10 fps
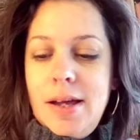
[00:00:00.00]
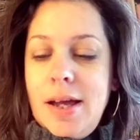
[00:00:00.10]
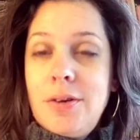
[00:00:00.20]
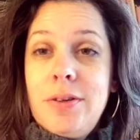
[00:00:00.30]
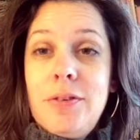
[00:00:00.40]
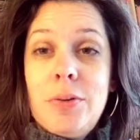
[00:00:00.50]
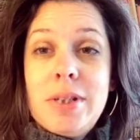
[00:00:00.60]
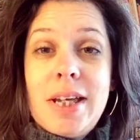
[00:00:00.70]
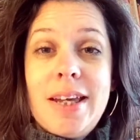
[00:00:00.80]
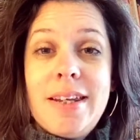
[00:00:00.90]
don't even know what
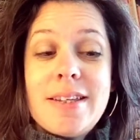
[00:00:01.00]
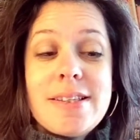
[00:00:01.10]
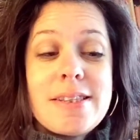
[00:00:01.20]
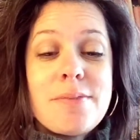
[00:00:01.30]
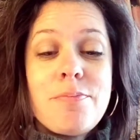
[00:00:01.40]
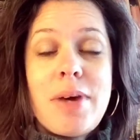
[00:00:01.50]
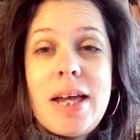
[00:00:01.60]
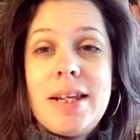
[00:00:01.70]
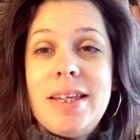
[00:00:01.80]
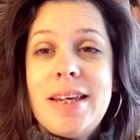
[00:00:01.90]
day it is, but
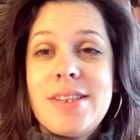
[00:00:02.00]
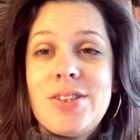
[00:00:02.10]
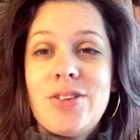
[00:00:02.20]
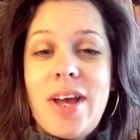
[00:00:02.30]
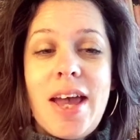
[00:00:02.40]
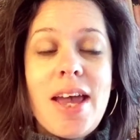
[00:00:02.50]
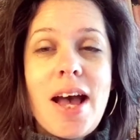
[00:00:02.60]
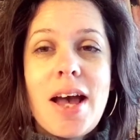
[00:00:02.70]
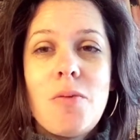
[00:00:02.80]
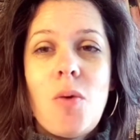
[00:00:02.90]
yesterday
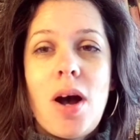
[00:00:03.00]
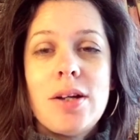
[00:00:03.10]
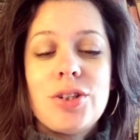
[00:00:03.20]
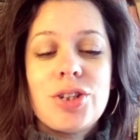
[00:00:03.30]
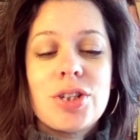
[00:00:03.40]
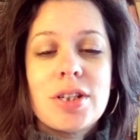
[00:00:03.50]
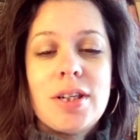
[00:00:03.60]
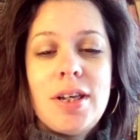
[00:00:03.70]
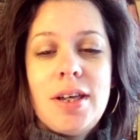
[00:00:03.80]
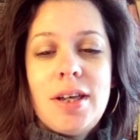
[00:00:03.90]
I watched
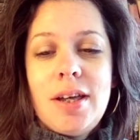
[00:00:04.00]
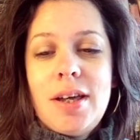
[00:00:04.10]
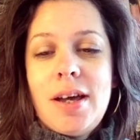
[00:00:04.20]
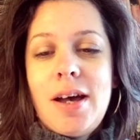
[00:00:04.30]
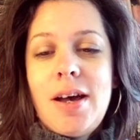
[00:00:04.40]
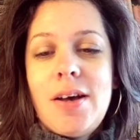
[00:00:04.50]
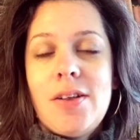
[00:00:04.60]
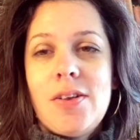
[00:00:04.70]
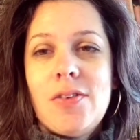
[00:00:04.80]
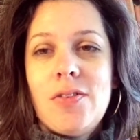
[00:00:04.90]
a
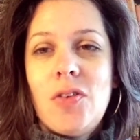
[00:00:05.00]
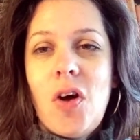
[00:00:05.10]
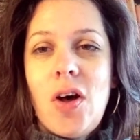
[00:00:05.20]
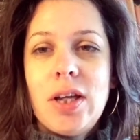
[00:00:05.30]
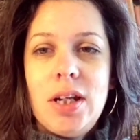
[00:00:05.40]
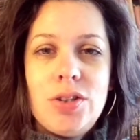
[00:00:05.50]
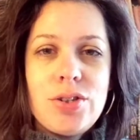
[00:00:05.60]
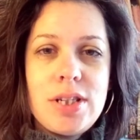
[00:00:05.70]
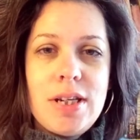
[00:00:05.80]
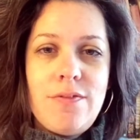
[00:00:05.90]
long and
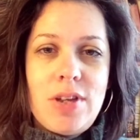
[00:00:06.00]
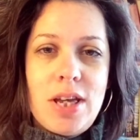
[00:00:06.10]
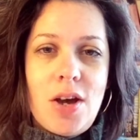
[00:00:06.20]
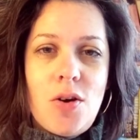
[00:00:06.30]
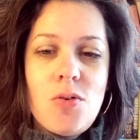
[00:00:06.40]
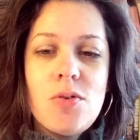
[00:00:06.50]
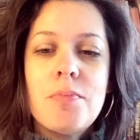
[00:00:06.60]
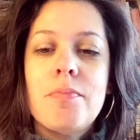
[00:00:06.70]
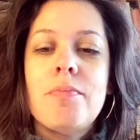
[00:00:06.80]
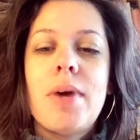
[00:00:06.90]
interesting video
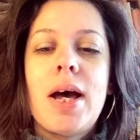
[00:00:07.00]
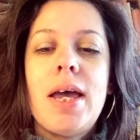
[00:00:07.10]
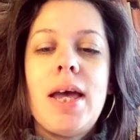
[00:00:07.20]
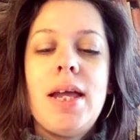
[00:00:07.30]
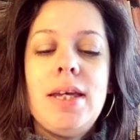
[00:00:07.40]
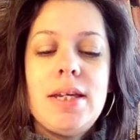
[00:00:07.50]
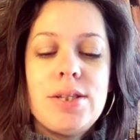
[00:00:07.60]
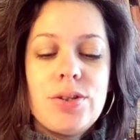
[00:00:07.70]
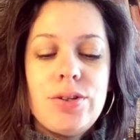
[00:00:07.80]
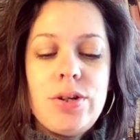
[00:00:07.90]
by
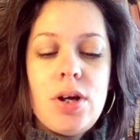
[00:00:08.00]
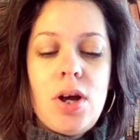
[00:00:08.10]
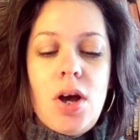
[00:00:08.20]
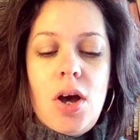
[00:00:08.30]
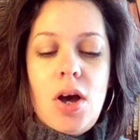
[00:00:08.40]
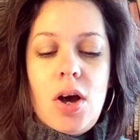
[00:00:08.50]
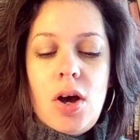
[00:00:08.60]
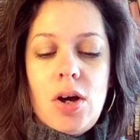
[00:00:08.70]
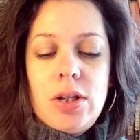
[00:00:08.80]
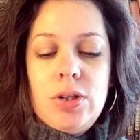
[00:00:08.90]
Izzard
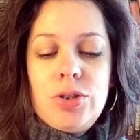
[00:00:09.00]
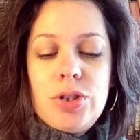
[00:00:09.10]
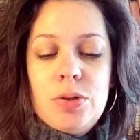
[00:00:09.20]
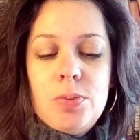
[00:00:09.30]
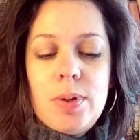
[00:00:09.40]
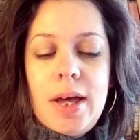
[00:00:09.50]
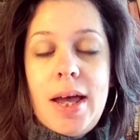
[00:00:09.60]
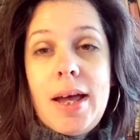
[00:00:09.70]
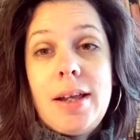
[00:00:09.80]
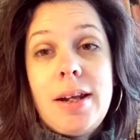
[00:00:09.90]
on YouTube,
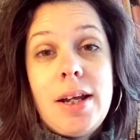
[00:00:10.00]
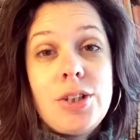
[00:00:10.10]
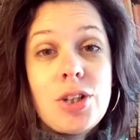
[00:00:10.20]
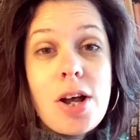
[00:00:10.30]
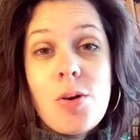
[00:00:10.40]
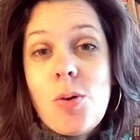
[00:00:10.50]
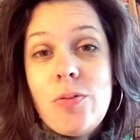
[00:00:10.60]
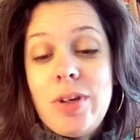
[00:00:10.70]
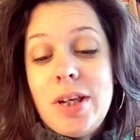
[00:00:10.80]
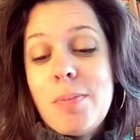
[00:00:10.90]
and I shot a whole
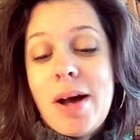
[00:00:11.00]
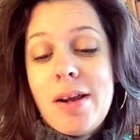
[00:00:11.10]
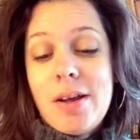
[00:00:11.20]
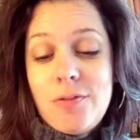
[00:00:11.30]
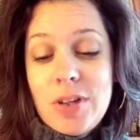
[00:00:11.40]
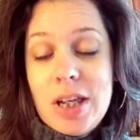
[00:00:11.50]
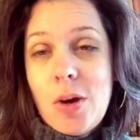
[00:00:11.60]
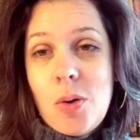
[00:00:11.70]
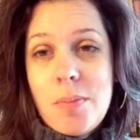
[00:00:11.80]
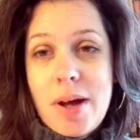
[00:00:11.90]
video
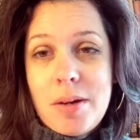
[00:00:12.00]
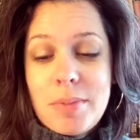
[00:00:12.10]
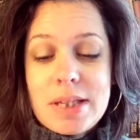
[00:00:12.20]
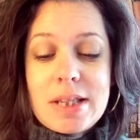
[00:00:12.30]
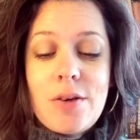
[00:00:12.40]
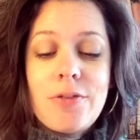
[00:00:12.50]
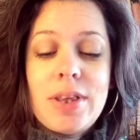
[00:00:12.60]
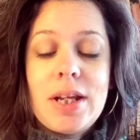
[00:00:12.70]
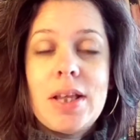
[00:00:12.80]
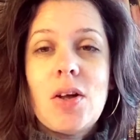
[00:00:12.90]
about it myself, and
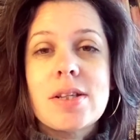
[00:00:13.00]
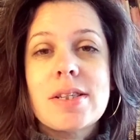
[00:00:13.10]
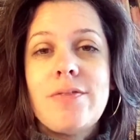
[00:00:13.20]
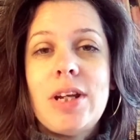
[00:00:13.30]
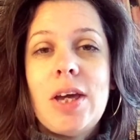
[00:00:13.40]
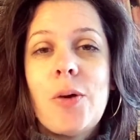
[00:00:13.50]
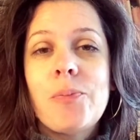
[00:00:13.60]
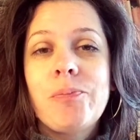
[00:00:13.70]
then I lost the video.